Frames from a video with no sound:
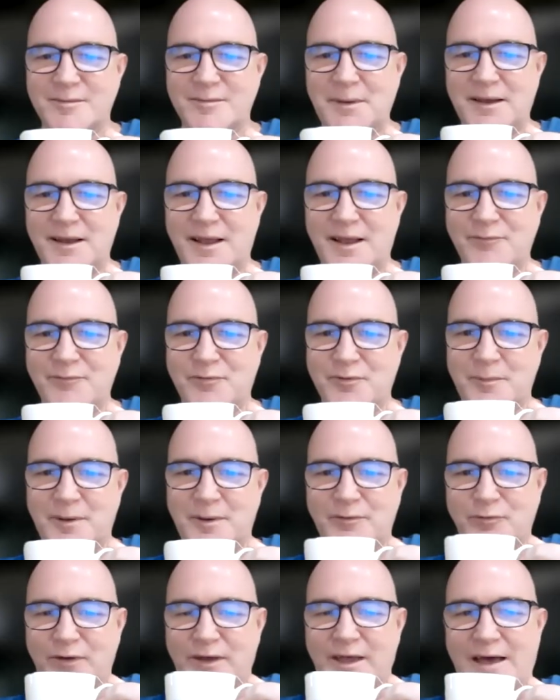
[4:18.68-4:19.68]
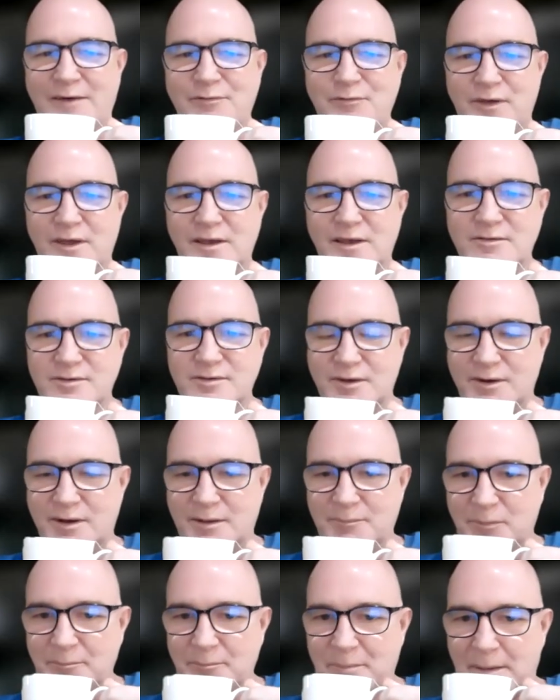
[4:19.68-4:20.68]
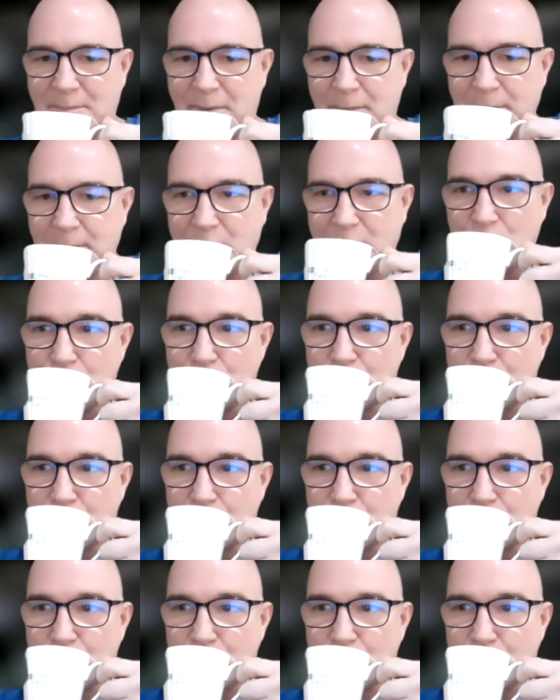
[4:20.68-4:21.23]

a bit late for me for caffeine, so I'm on peppermint.